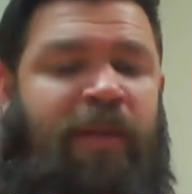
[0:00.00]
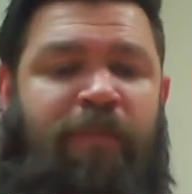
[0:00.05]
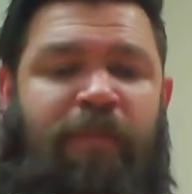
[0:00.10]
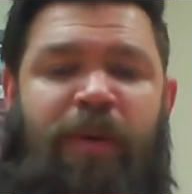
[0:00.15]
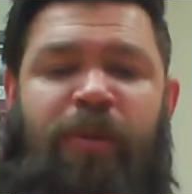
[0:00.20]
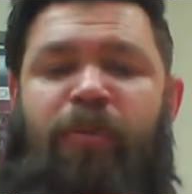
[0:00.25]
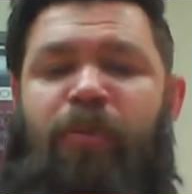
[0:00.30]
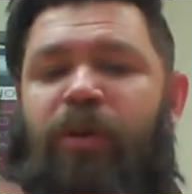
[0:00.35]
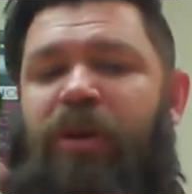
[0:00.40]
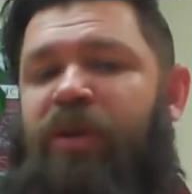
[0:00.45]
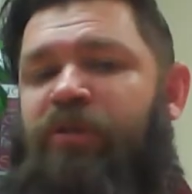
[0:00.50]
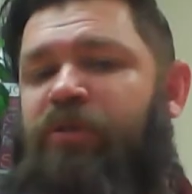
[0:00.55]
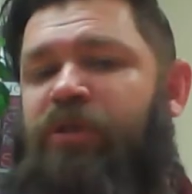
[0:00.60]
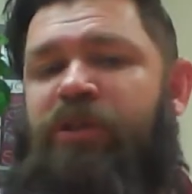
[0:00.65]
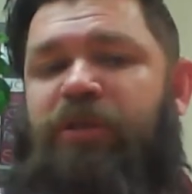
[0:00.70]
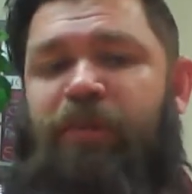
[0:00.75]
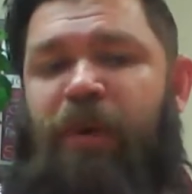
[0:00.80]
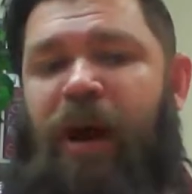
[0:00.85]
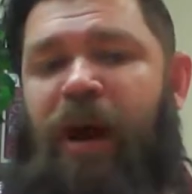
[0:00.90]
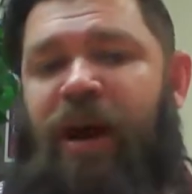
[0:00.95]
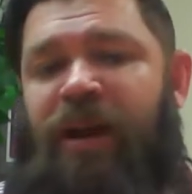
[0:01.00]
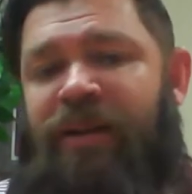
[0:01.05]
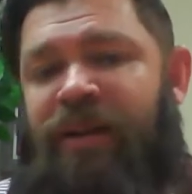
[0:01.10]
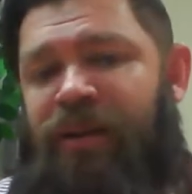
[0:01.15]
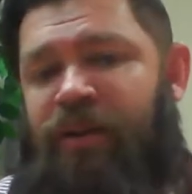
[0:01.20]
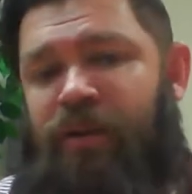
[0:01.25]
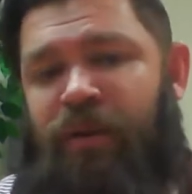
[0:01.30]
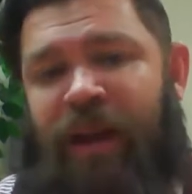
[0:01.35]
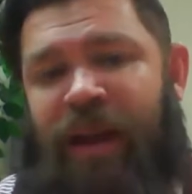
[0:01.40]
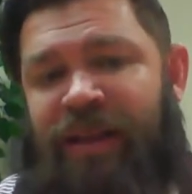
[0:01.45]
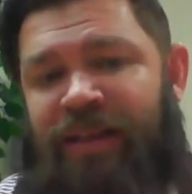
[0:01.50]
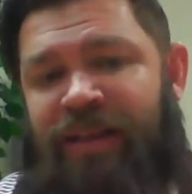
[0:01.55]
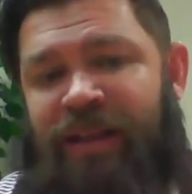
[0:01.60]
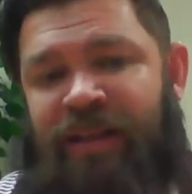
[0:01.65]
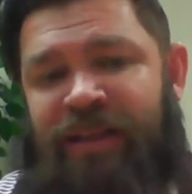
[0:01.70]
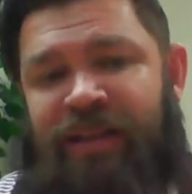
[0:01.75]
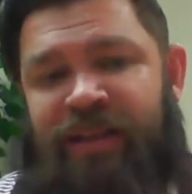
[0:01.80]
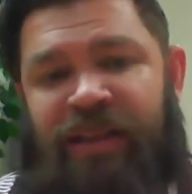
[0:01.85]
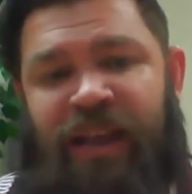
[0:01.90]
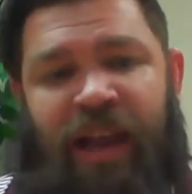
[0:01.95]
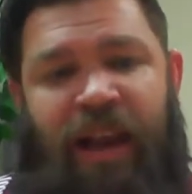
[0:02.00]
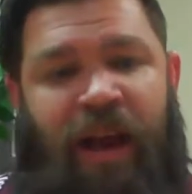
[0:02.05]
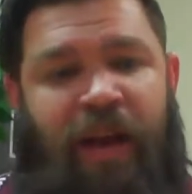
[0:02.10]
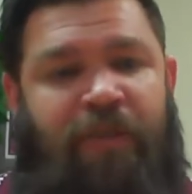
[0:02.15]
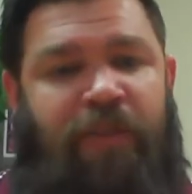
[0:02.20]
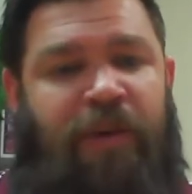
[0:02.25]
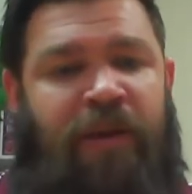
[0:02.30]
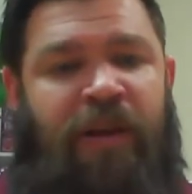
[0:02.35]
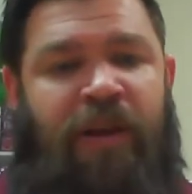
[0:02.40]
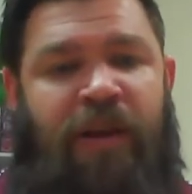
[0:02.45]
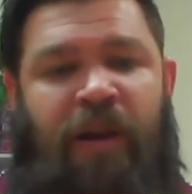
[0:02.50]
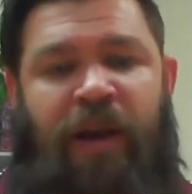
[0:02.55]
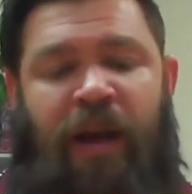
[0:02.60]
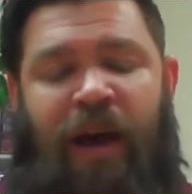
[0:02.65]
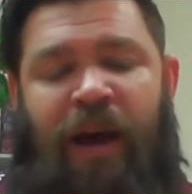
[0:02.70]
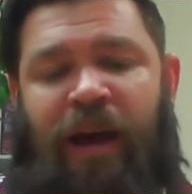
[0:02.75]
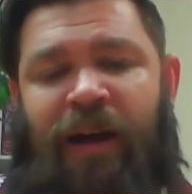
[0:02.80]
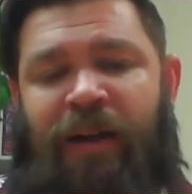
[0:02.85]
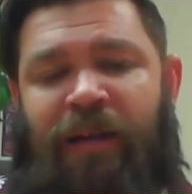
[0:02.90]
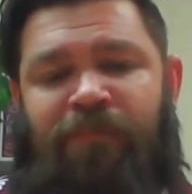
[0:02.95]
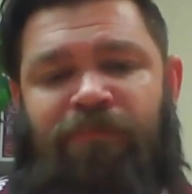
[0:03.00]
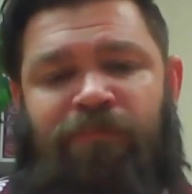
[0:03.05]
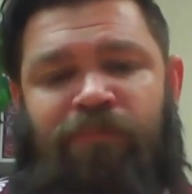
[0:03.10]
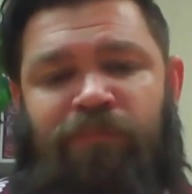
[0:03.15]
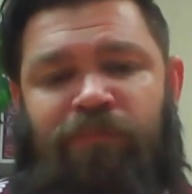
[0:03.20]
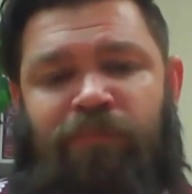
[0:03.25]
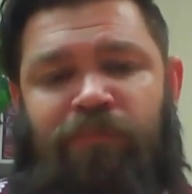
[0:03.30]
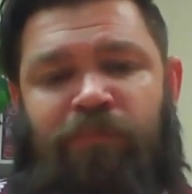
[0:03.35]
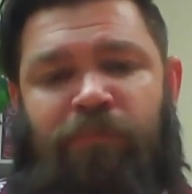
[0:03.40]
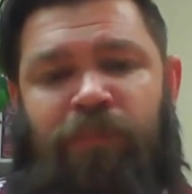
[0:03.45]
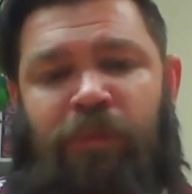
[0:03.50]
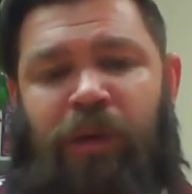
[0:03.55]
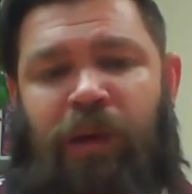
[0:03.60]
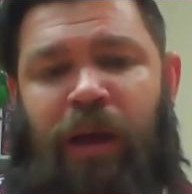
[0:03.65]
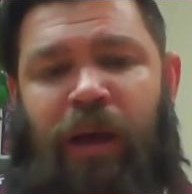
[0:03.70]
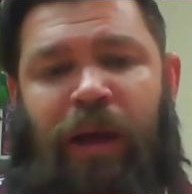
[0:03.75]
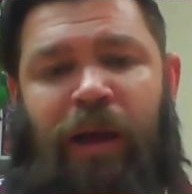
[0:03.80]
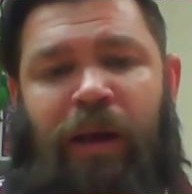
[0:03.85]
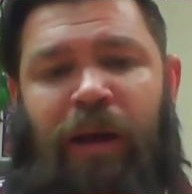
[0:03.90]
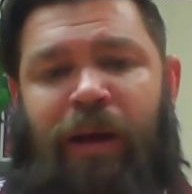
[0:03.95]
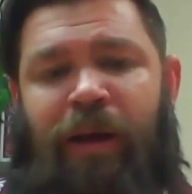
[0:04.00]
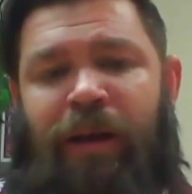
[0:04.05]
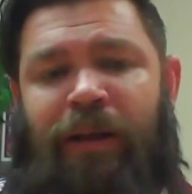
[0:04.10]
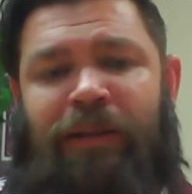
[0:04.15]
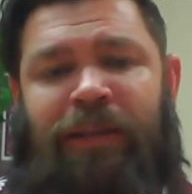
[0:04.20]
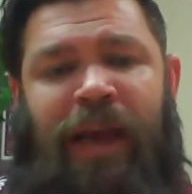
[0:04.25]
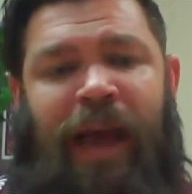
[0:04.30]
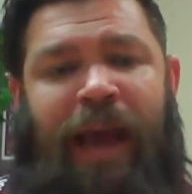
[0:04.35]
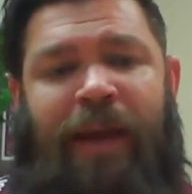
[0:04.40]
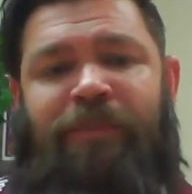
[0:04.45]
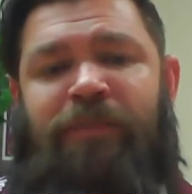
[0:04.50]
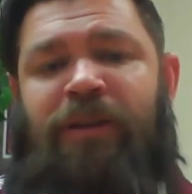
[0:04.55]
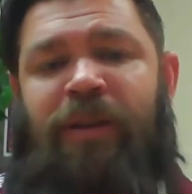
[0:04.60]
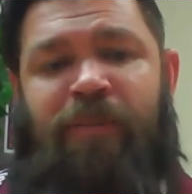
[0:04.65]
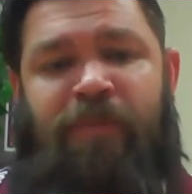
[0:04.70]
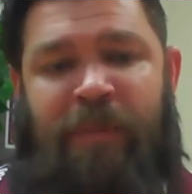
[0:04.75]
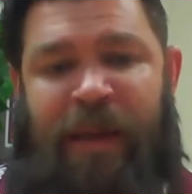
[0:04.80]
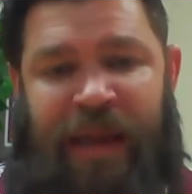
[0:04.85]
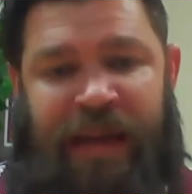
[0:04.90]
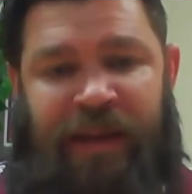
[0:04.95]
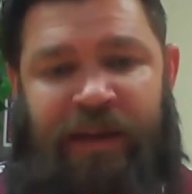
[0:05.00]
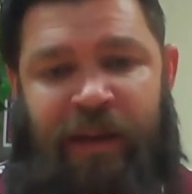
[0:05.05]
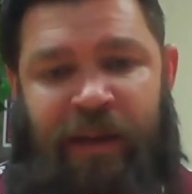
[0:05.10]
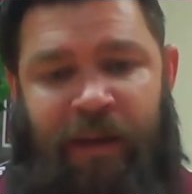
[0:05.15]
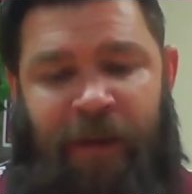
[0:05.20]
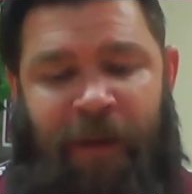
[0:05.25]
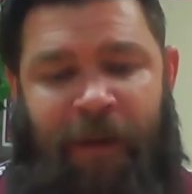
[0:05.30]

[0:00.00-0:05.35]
People can respond, and you guys can set up a time to meet.